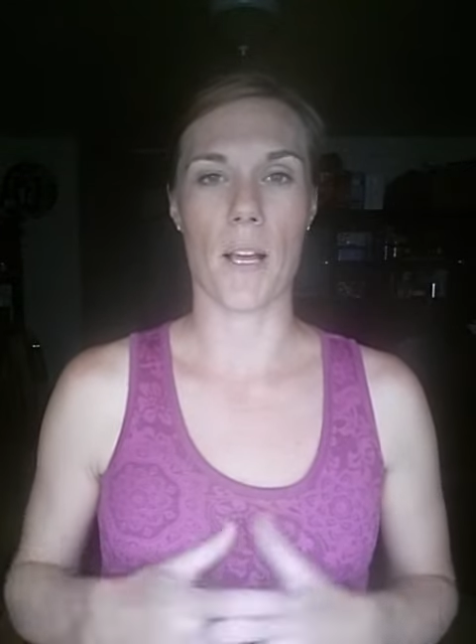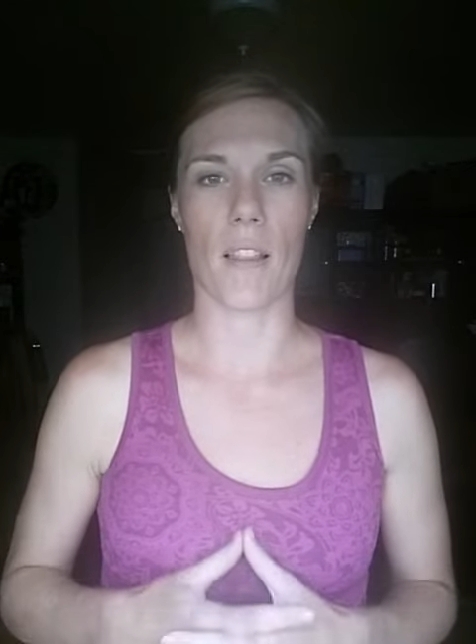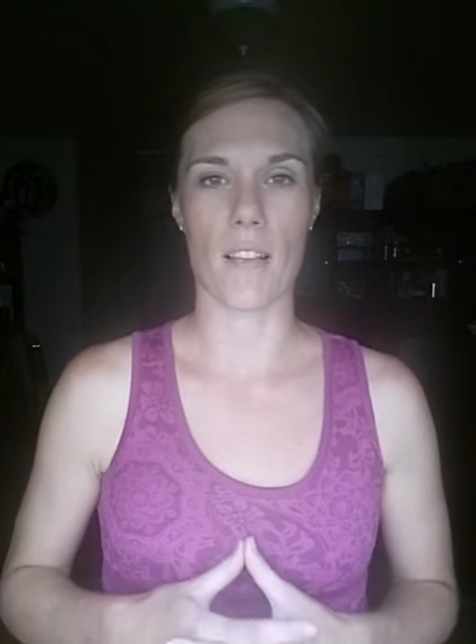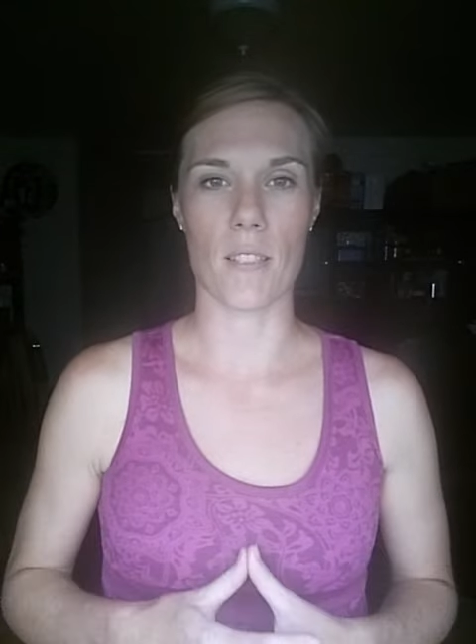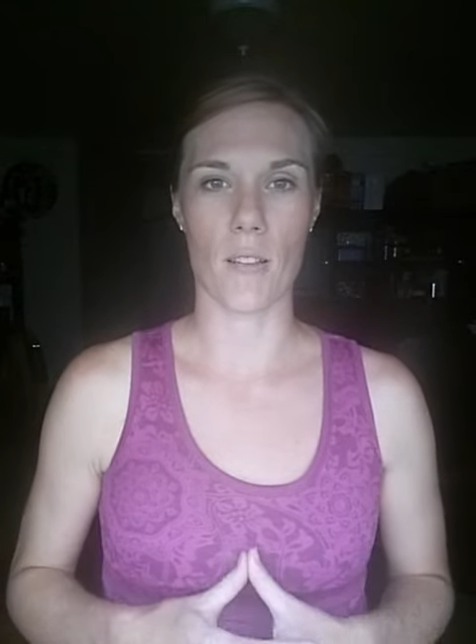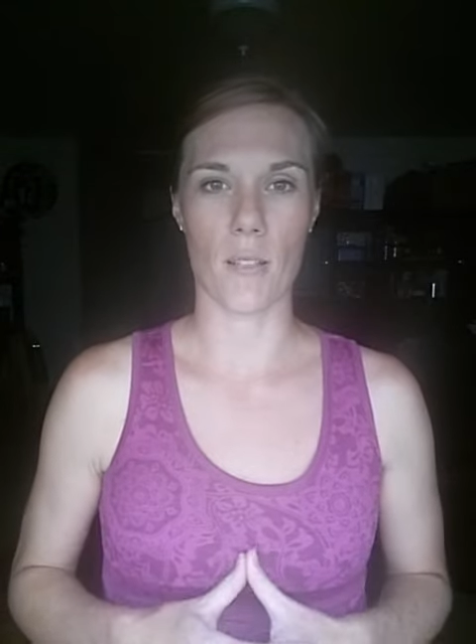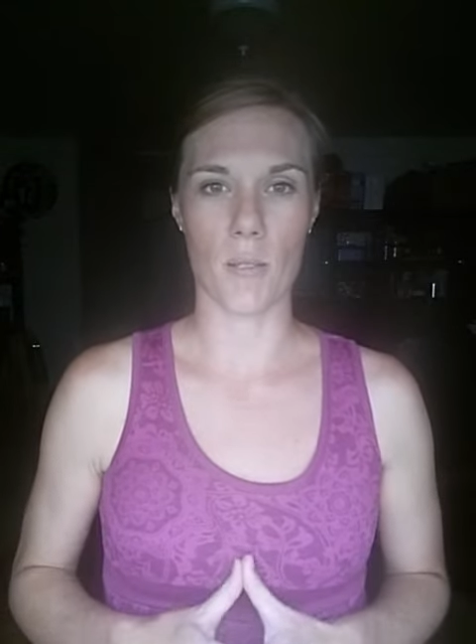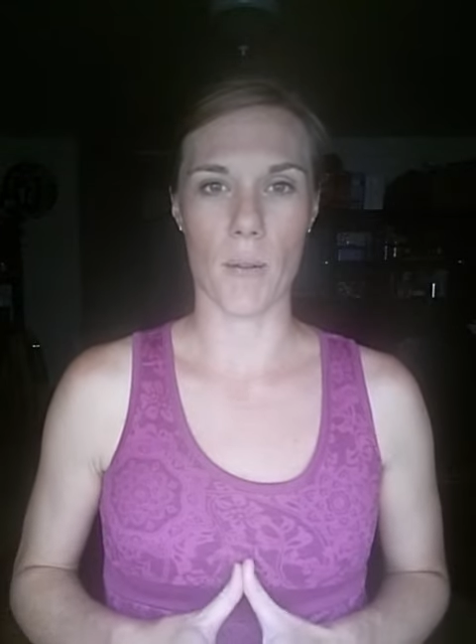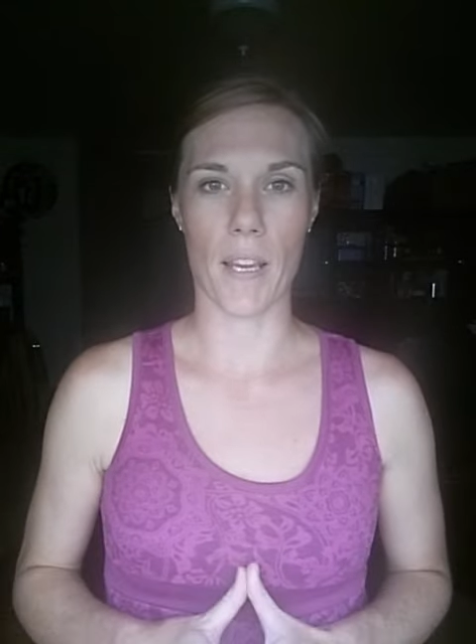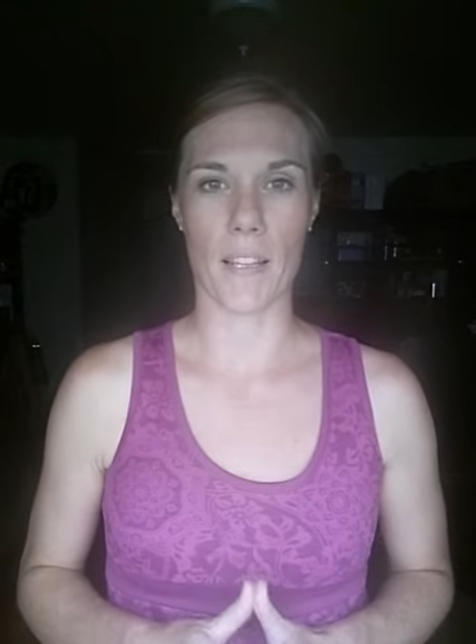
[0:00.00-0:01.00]
I lost all
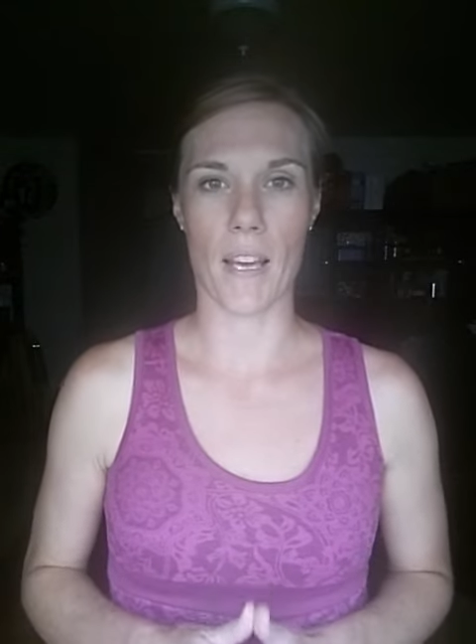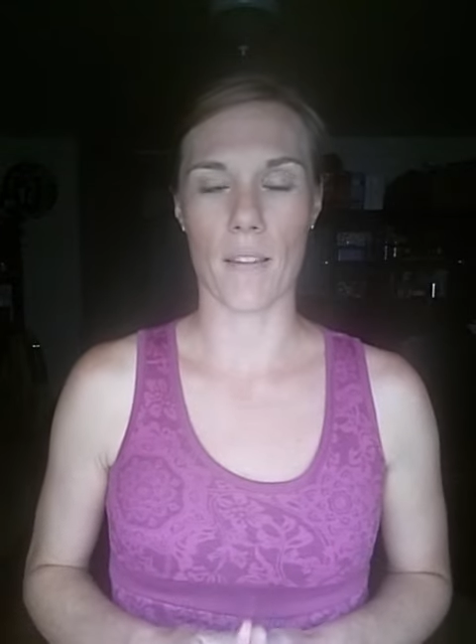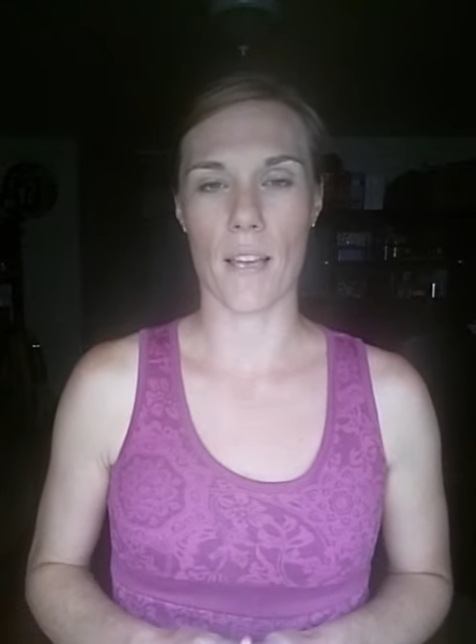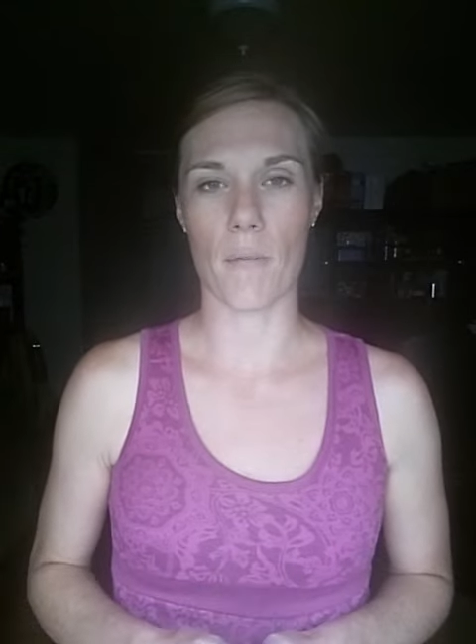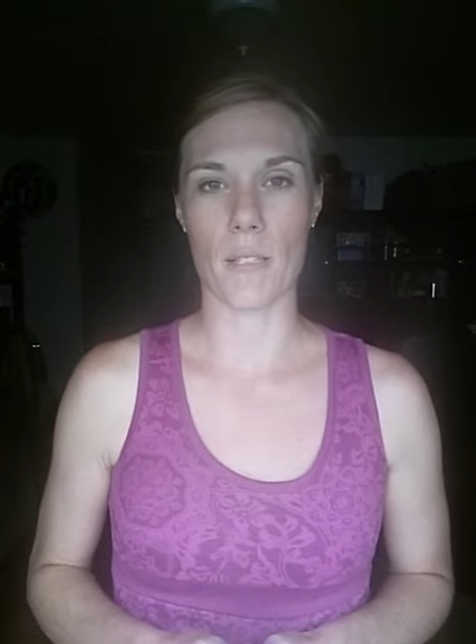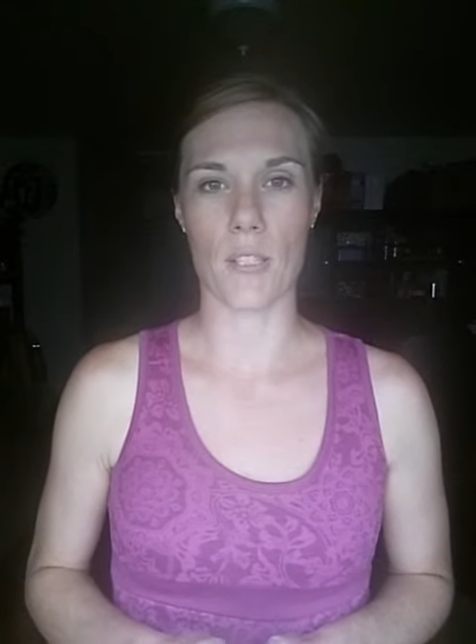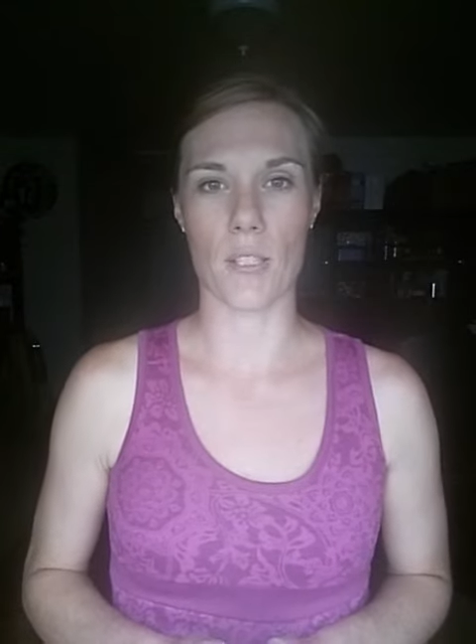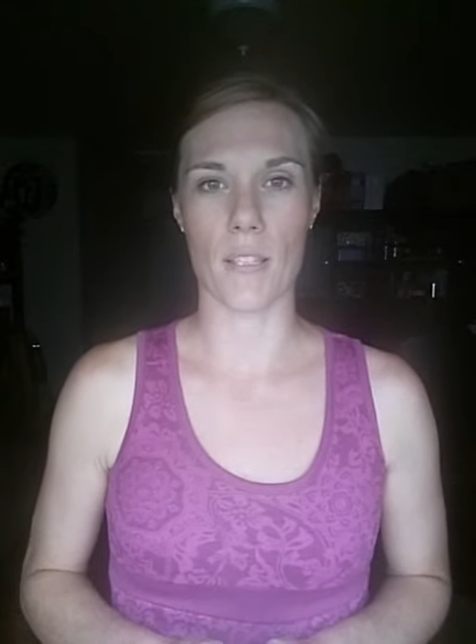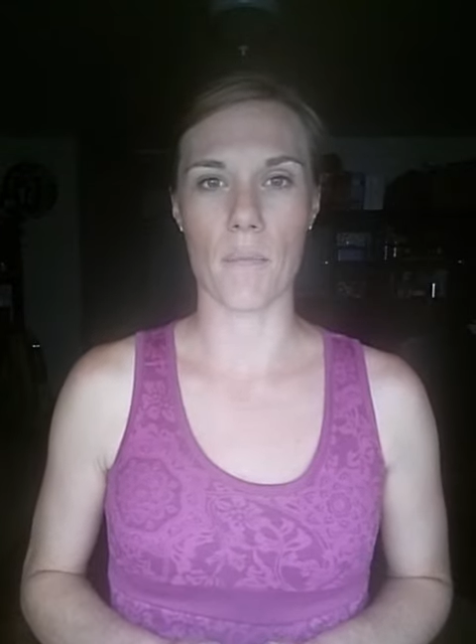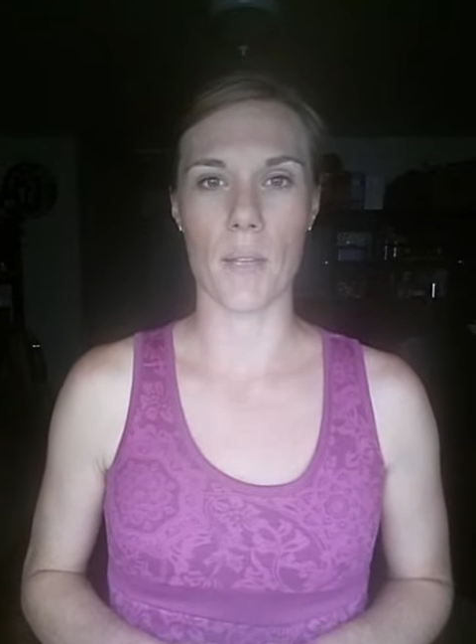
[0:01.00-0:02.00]
this weight. And that, that was
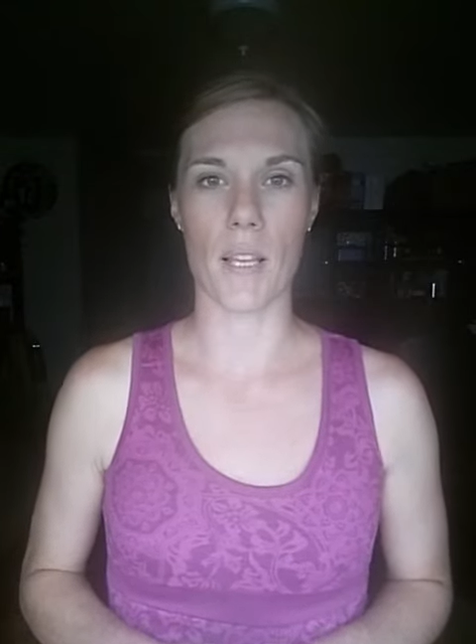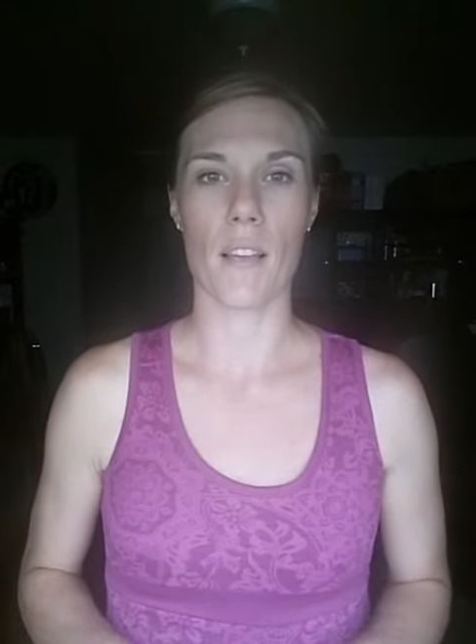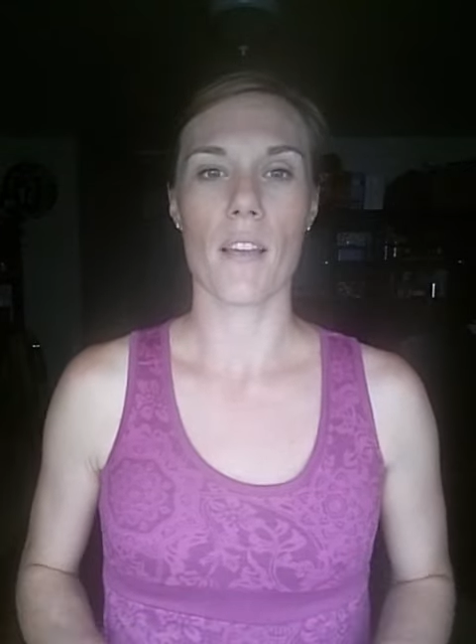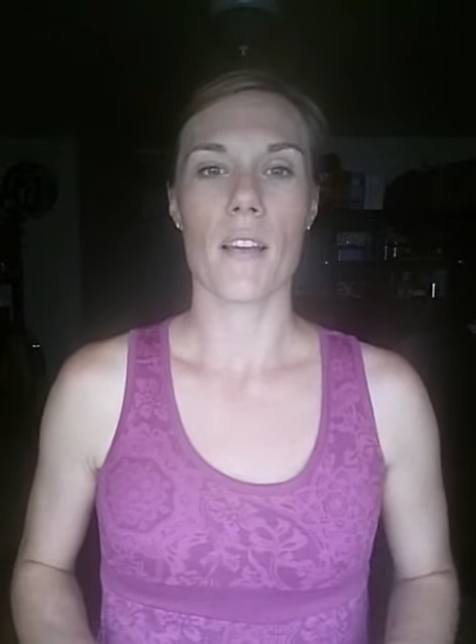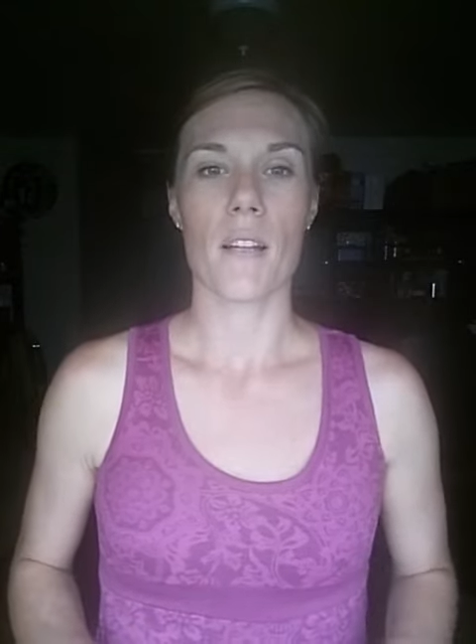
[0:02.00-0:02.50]
just something